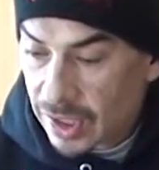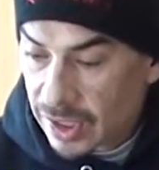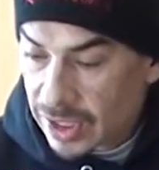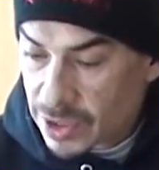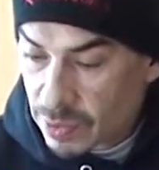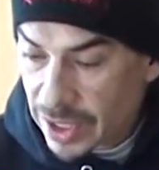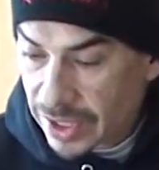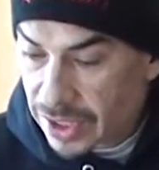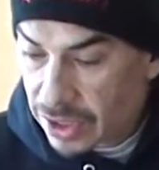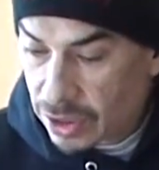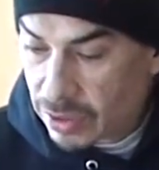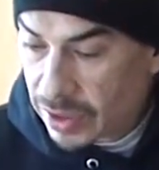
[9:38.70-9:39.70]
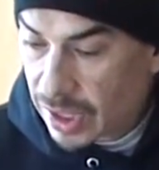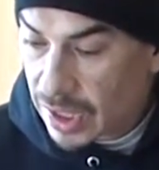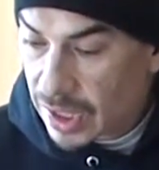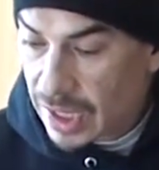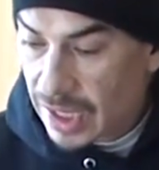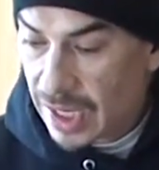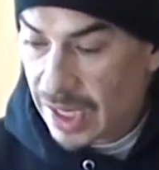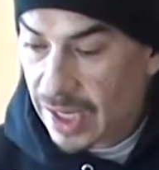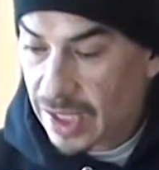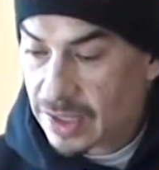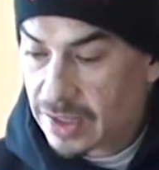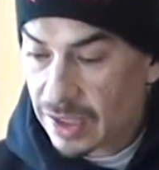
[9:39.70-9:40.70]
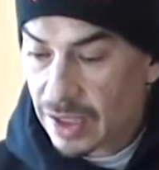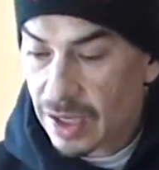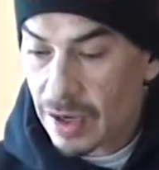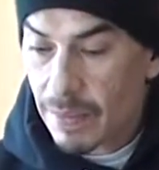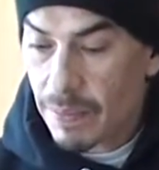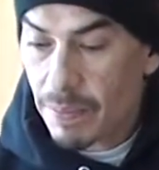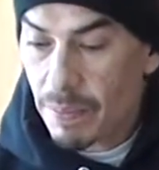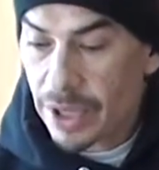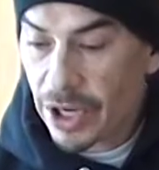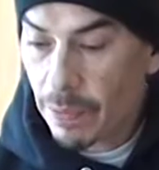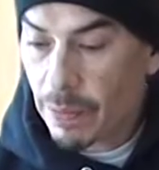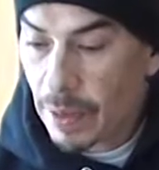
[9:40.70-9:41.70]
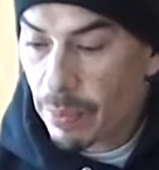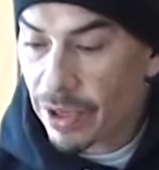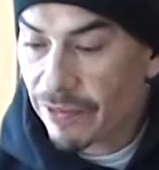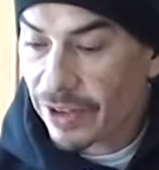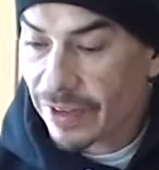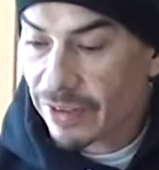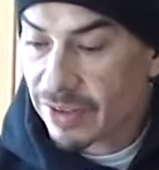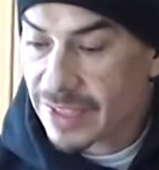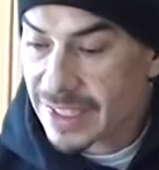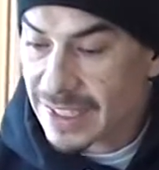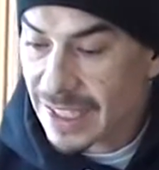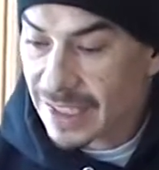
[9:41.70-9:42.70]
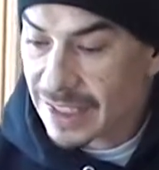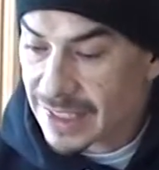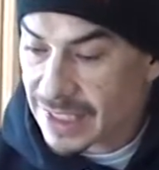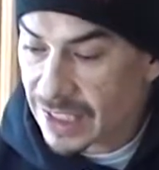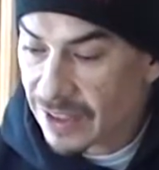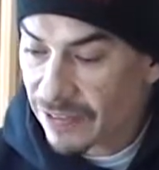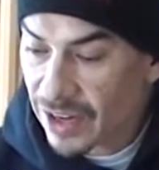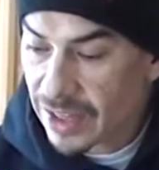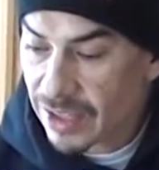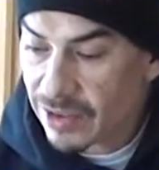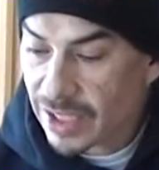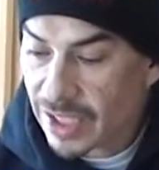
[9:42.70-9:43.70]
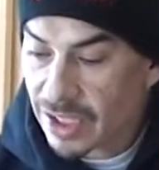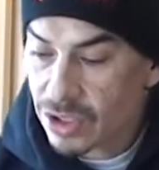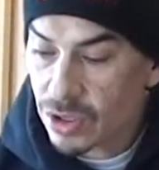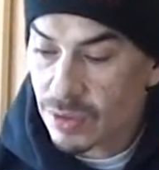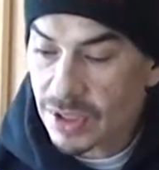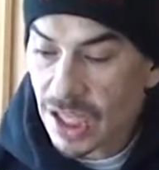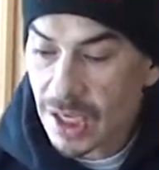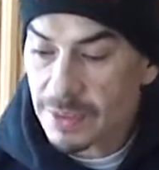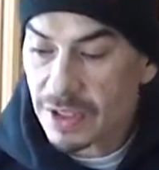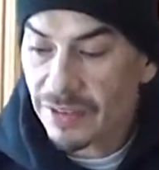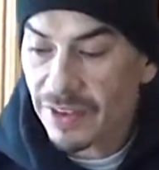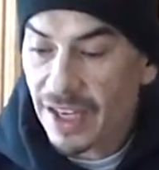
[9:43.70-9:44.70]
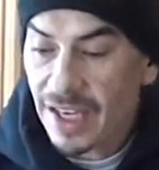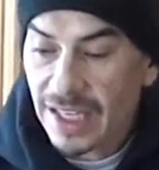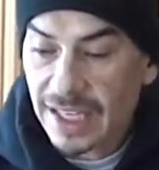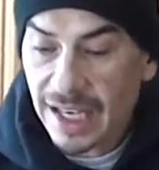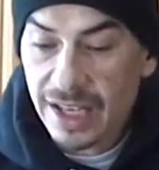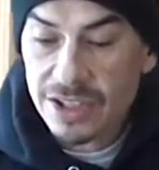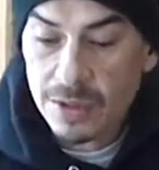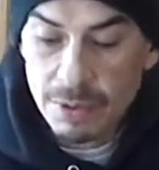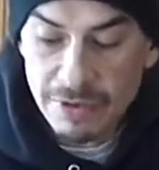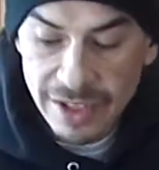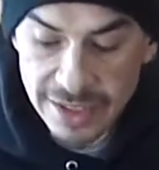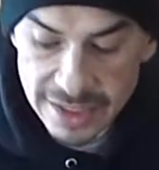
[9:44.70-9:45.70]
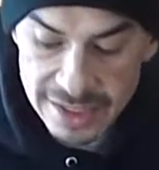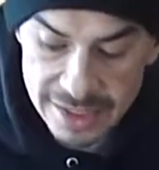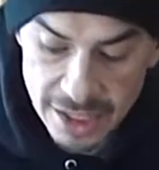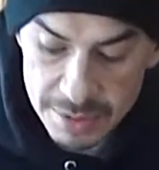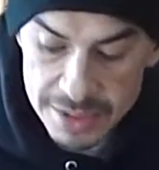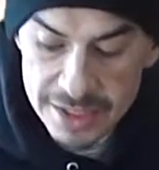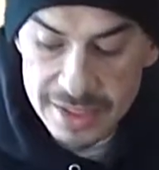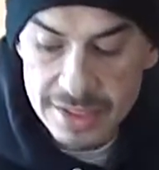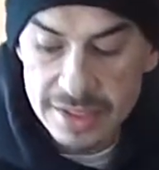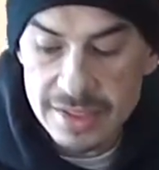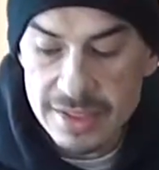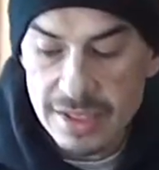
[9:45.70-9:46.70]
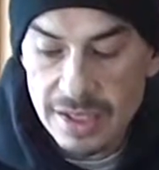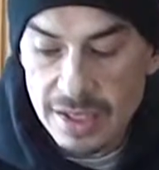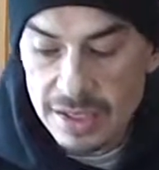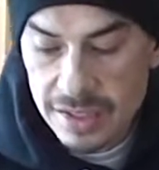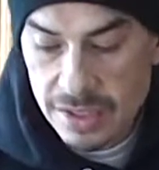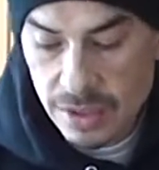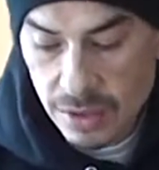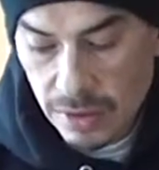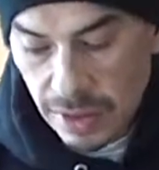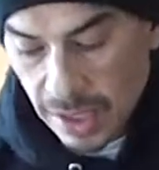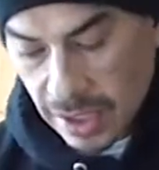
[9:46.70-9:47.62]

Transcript: Its red hue and bitter peppery flavor signify that you're getting 2 types of cancer-preventing substances. So